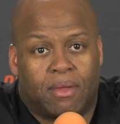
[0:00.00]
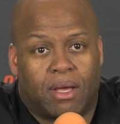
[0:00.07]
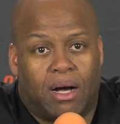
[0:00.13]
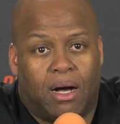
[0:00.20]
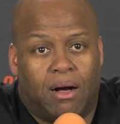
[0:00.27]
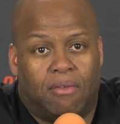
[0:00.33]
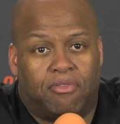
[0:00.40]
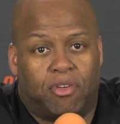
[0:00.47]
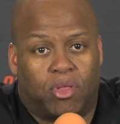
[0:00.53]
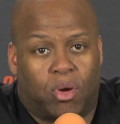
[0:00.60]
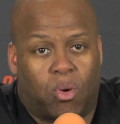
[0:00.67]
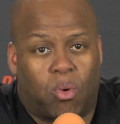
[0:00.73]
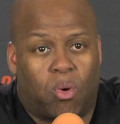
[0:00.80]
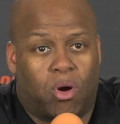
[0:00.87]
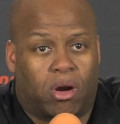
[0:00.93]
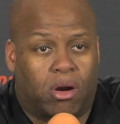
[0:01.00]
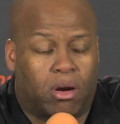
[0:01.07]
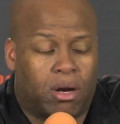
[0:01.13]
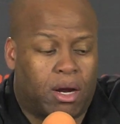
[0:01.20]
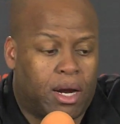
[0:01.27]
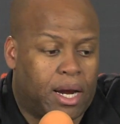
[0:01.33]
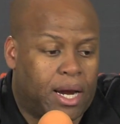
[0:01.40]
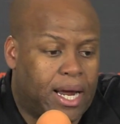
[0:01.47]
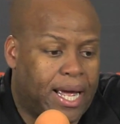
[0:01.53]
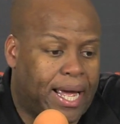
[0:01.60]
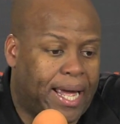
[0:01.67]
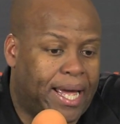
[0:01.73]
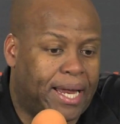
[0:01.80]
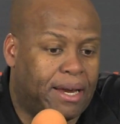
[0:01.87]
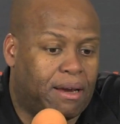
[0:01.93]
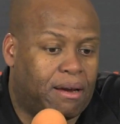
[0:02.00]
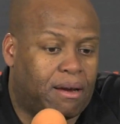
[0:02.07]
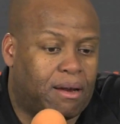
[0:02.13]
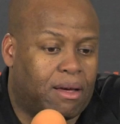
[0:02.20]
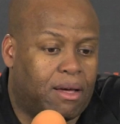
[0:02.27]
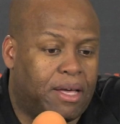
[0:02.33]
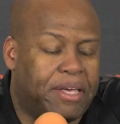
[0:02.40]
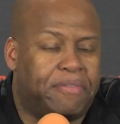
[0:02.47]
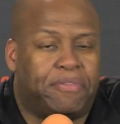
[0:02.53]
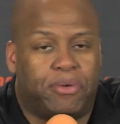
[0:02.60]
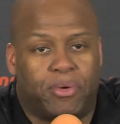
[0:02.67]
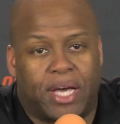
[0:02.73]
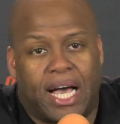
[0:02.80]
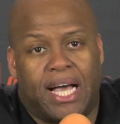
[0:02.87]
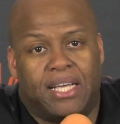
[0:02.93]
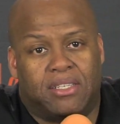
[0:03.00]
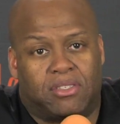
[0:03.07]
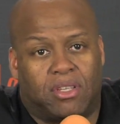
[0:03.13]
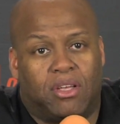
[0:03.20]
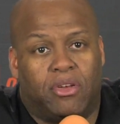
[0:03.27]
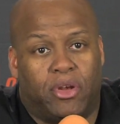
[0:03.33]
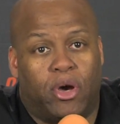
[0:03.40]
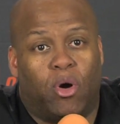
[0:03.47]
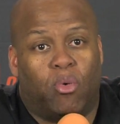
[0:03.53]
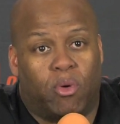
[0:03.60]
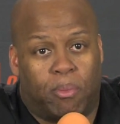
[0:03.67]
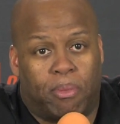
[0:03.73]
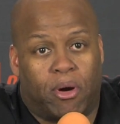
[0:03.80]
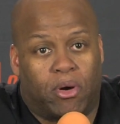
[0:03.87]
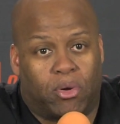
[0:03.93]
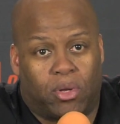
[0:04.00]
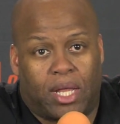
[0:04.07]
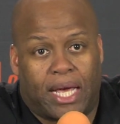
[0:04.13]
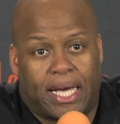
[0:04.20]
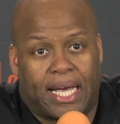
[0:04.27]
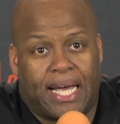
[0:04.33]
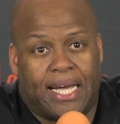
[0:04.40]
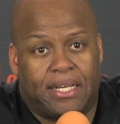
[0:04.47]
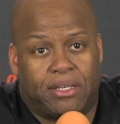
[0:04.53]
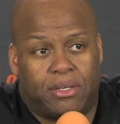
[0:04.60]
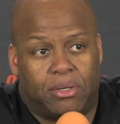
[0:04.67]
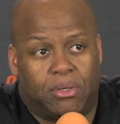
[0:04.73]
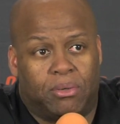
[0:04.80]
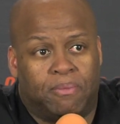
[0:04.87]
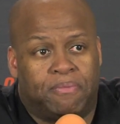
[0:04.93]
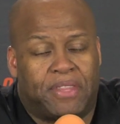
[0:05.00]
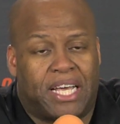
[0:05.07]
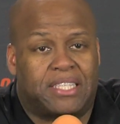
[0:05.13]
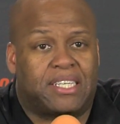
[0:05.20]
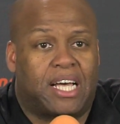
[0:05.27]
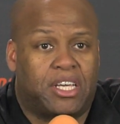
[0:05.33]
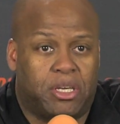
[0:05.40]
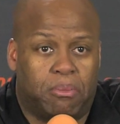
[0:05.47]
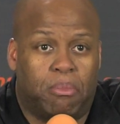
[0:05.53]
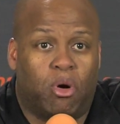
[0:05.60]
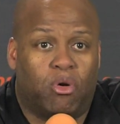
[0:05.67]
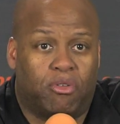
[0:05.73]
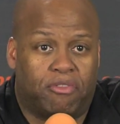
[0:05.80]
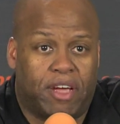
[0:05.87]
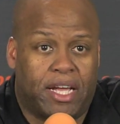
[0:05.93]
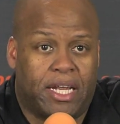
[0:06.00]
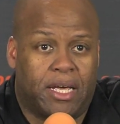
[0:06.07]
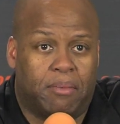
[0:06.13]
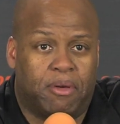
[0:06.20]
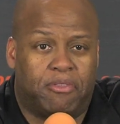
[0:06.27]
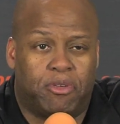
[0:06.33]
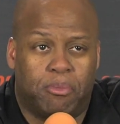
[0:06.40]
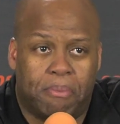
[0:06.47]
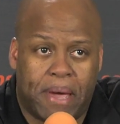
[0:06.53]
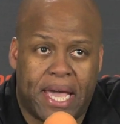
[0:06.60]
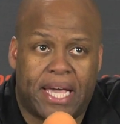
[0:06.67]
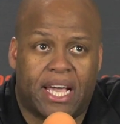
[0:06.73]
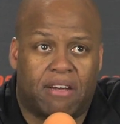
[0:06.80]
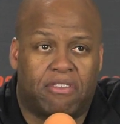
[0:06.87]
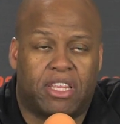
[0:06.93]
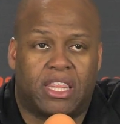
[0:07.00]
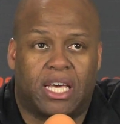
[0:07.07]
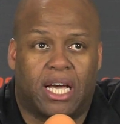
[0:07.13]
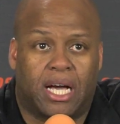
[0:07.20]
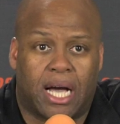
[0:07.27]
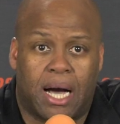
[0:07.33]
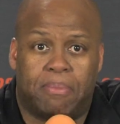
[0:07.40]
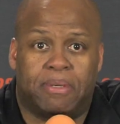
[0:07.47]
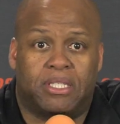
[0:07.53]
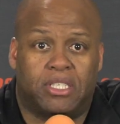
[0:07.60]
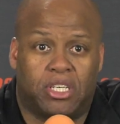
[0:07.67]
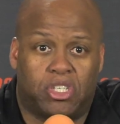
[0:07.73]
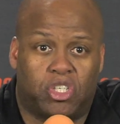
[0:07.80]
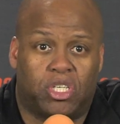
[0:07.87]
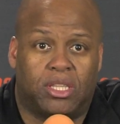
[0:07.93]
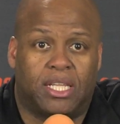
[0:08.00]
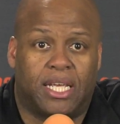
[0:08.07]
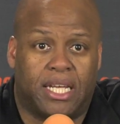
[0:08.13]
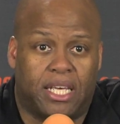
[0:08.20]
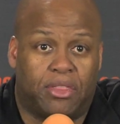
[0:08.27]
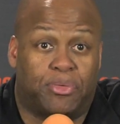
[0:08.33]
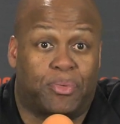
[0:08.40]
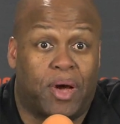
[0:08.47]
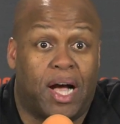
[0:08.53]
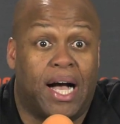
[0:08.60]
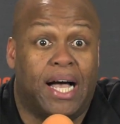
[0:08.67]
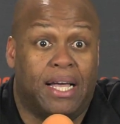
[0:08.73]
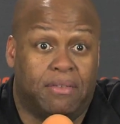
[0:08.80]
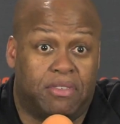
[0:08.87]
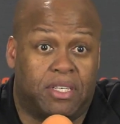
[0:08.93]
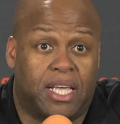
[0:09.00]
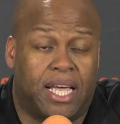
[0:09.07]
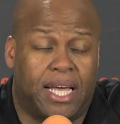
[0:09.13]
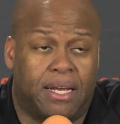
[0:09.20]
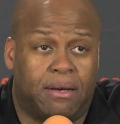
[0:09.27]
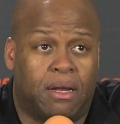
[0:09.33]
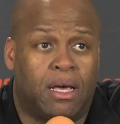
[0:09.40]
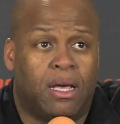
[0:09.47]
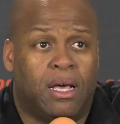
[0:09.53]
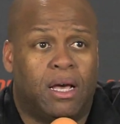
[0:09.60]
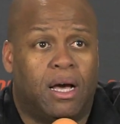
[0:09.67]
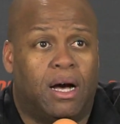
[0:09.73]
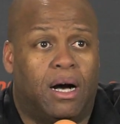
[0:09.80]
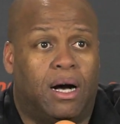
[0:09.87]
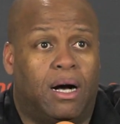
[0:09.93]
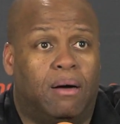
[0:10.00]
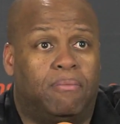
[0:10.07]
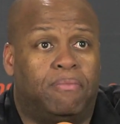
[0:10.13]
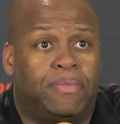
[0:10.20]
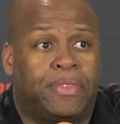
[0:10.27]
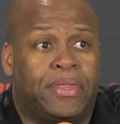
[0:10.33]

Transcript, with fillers: uh, for the quarter. And uh, if you guys know Roberto like I do, that's how you motivate him. If you make everything a competition, then he thrives. And um,